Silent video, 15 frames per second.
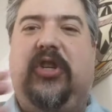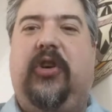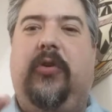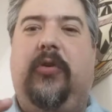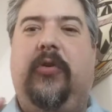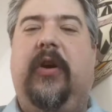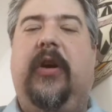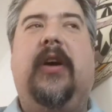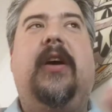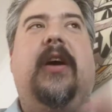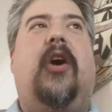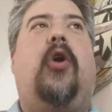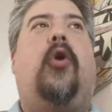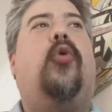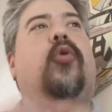showed
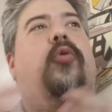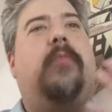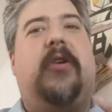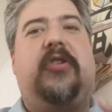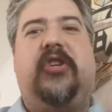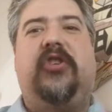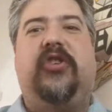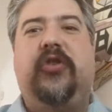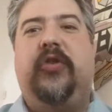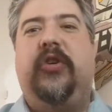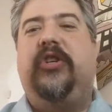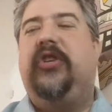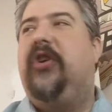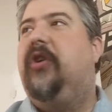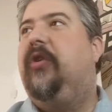old Punch and Judy
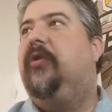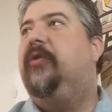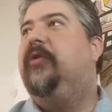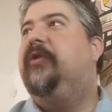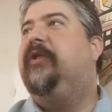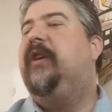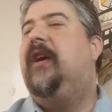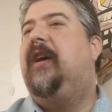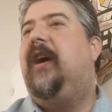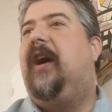shows.